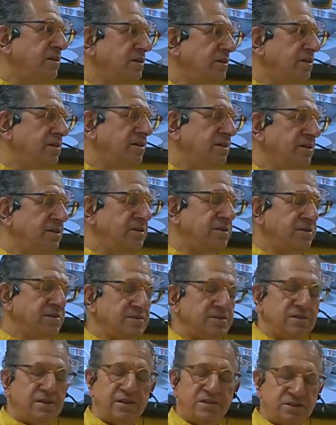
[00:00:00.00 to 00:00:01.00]

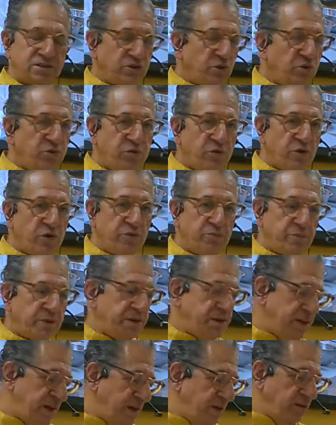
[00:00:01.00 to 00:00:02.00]
and so forth,
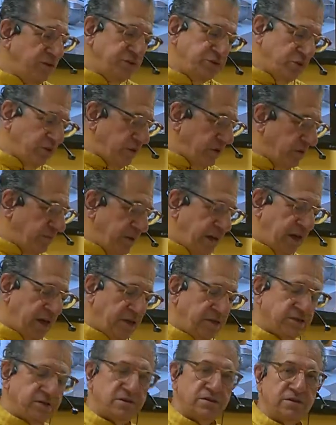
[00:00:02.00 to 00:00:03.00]
but they don't talk
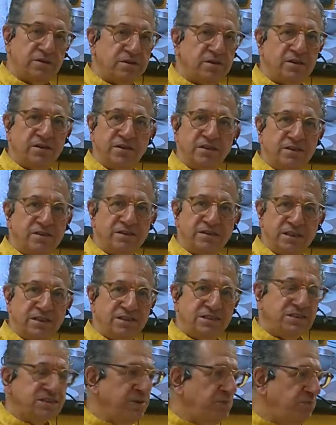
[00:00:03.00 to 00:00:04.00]
about
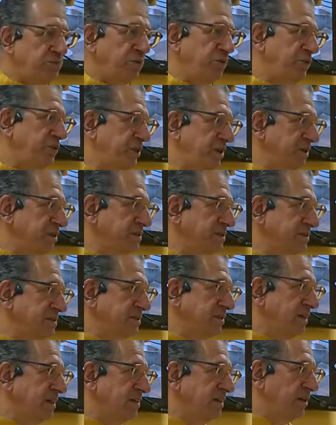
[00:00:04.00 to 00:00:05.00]
these simple things
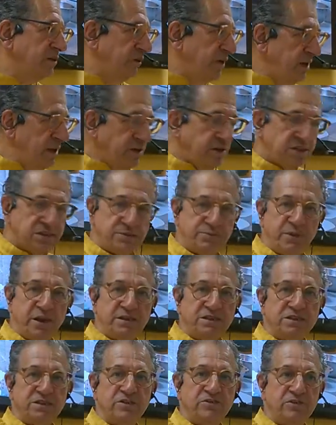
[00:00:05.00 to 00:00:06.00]
that are
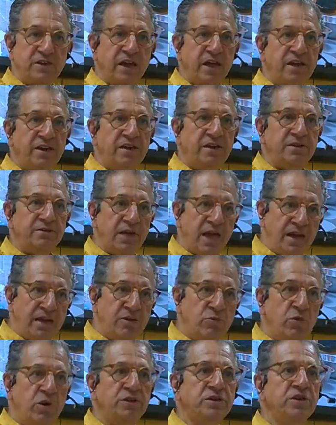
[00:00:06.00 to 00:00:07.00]
inexpensive and that
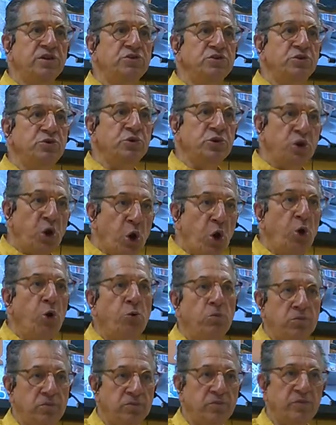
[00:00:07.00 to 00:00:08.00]
anyone can do at
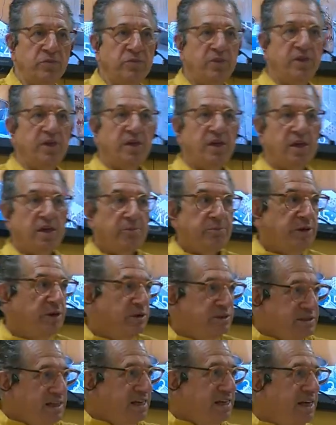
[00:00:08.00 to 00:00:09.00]
home
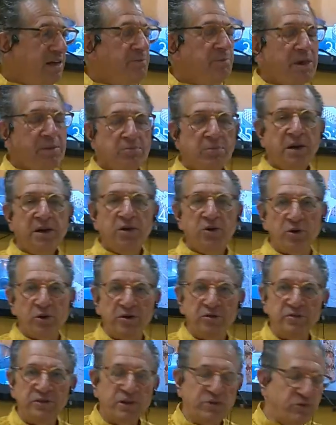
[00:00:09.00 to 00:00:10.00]
because they can't make money on
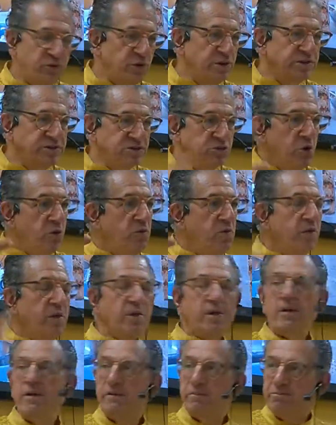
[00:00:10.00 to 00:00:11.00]
it. Therefore, there's no
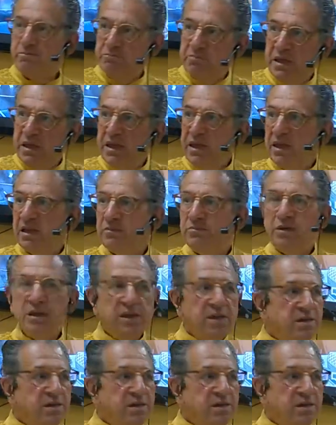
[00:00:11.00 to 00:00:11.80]
big